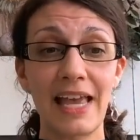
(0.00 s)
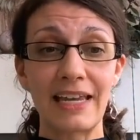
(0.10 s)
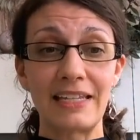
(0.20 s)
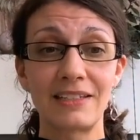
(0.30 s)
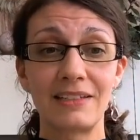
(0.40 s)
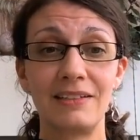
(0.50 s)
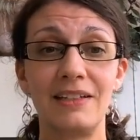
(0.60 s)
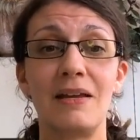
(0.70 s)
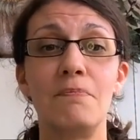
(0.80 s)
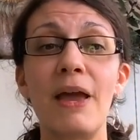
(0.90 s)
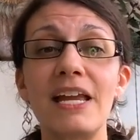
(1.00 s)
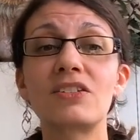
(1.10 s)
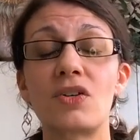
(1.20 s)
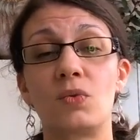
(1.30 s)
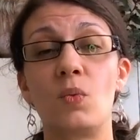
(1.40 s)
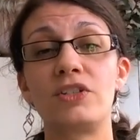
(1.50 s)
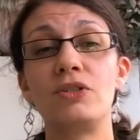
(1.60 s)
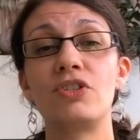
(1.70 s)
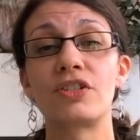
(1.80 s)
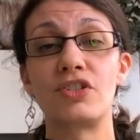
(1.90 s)
Second, based on
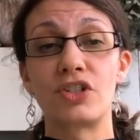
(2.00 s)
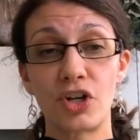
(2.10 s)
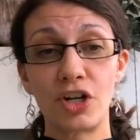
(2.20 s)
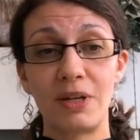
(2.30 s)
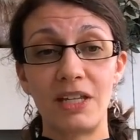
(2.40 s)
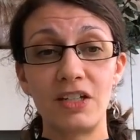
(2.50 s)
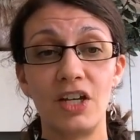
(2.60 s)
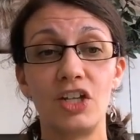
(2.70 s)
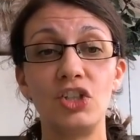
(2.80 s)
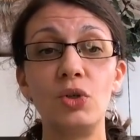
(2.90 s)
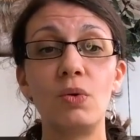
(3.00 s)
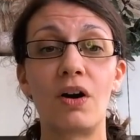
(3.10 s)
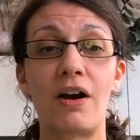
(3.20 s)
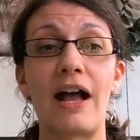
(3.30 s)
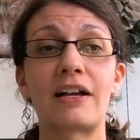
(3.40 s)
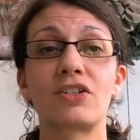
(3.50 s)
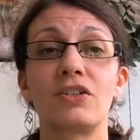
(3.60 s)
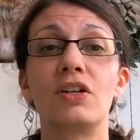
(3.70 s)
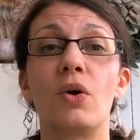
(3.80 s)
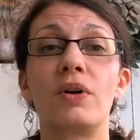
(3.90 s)
what you just determined, you are
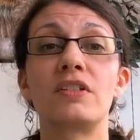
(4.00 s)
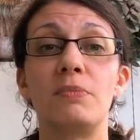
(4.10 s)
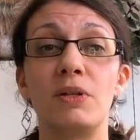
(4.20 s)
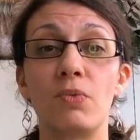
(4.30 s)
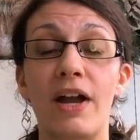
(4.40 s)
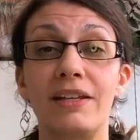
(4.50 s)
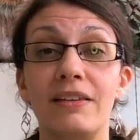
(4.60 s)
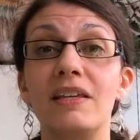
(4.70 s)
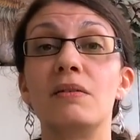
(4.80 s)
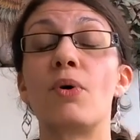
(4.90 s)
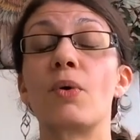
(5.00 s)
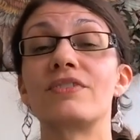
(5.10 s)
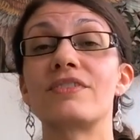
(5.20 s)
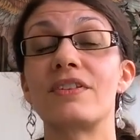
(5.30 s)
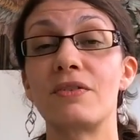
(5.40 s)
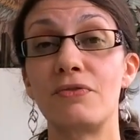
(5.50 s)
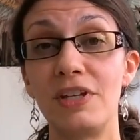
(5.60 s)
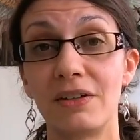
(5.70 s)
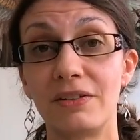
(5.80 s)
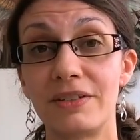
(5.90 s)
actually going to be writing the importance to the
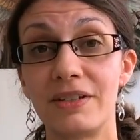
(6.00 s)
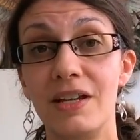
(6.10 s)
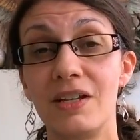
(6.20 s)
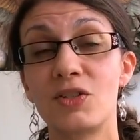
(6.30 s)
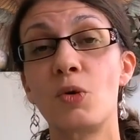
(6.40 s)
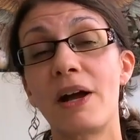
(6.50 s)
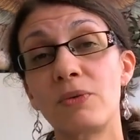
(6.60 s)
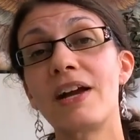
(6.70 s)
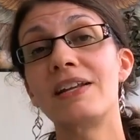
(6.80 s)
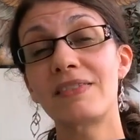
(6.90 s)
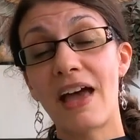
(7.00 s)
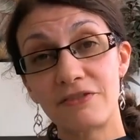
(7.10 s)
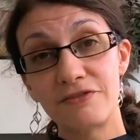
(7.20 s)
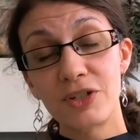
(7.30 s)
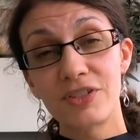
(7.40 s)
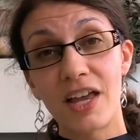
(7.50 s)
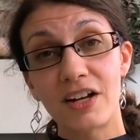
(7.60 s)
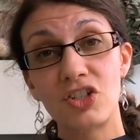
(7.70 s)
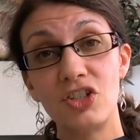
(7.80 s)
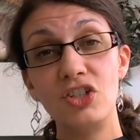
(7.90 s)
field. So by writing that first
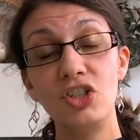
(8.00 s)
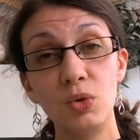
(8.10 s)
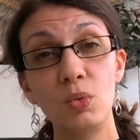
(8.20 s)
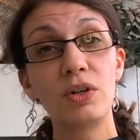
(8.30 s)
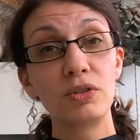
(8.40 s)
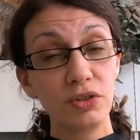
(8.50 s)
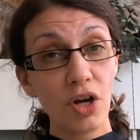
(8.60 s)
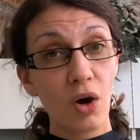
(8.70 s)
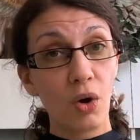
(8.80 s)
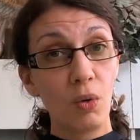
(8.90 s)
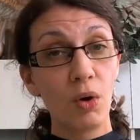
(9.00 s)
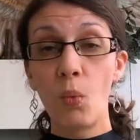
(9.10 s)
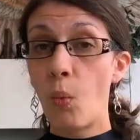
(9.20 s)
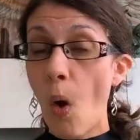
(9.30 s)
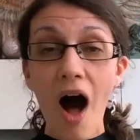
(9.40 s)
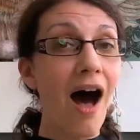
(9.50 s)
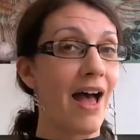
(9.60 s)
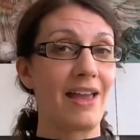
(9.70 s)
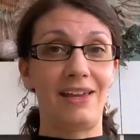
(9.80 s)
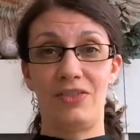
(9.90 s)
section, you will know
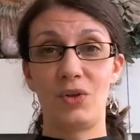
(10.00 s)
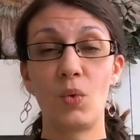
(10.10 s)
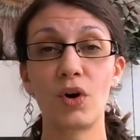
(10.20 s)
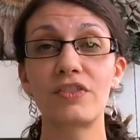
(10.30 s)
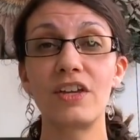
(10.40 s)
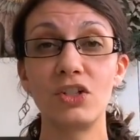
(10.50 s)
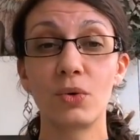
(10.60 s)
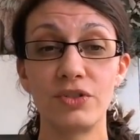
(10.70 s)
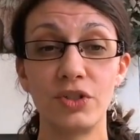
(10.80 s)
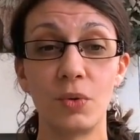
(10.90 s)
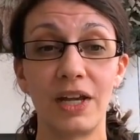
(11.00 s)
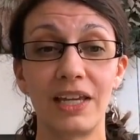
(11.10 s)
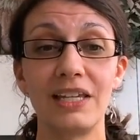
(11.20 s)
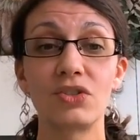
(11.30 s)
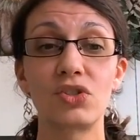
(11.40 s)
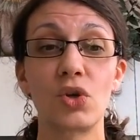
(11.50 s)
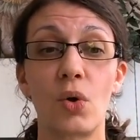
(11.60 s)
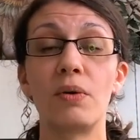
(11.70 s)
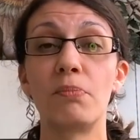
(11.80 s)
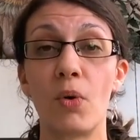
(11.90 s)
why the work that you are doing is
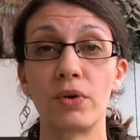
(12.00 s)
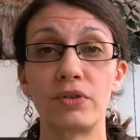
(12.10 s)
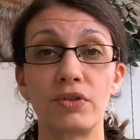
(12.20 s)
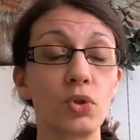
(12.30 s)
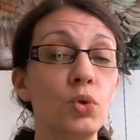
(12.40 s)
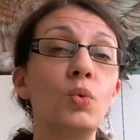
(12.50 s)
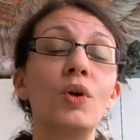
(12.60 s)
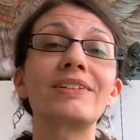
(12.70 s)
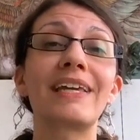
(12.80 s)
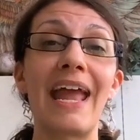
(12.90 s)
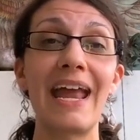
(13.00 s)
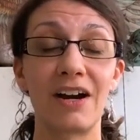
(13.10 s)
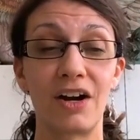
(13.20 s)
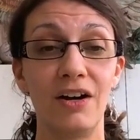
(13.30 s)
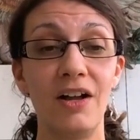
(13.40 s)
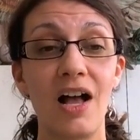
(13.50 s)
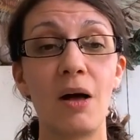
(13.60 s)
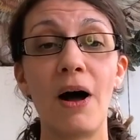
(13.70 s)
so important. Who will care